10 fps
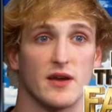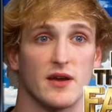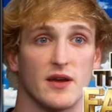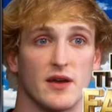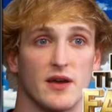
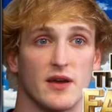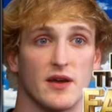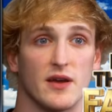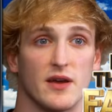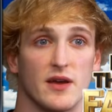
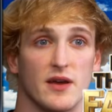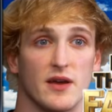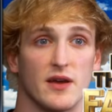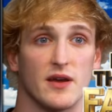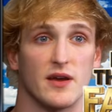
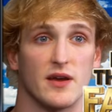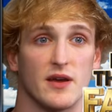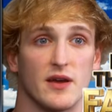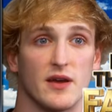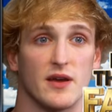
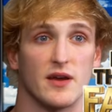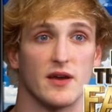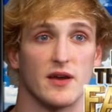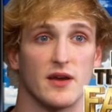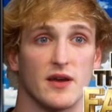
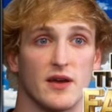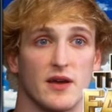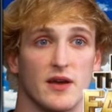(not speaking)